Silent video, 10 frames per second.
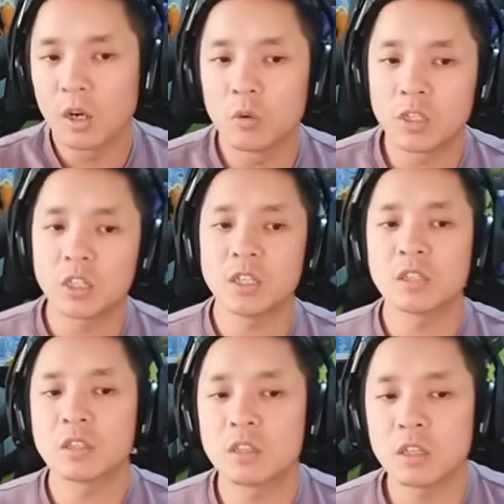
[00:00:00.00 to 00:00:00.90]
which
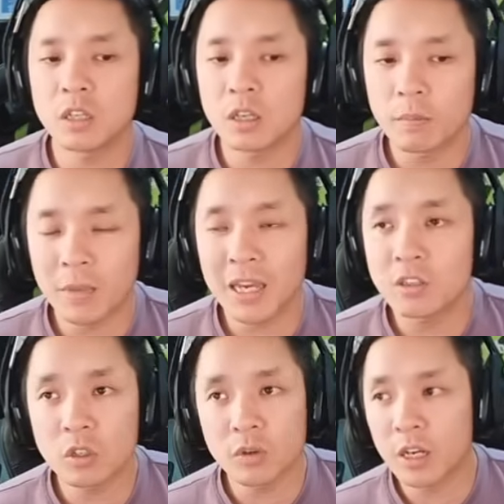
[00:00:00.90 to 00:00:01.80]
is the
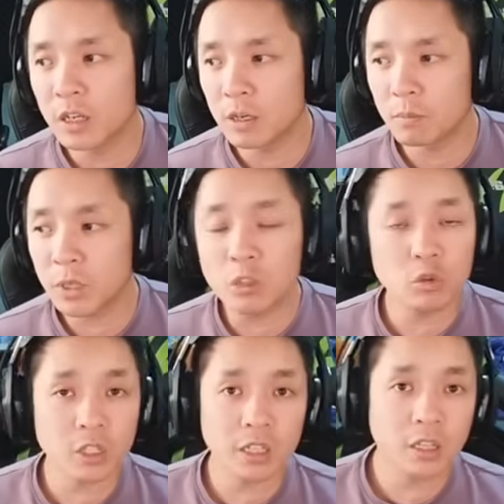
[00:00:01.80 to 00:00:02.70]
Meowscarada
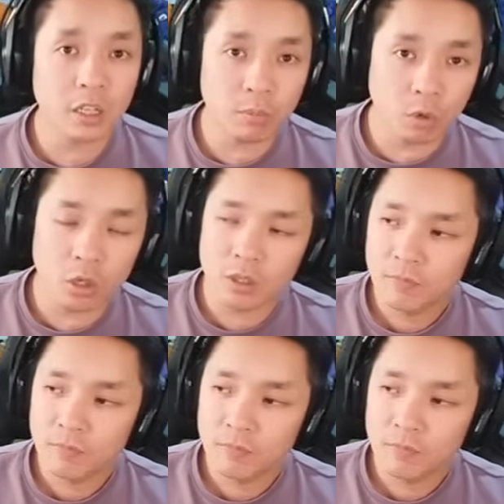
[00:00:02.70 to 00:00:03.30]
Beedrill deck that he brought,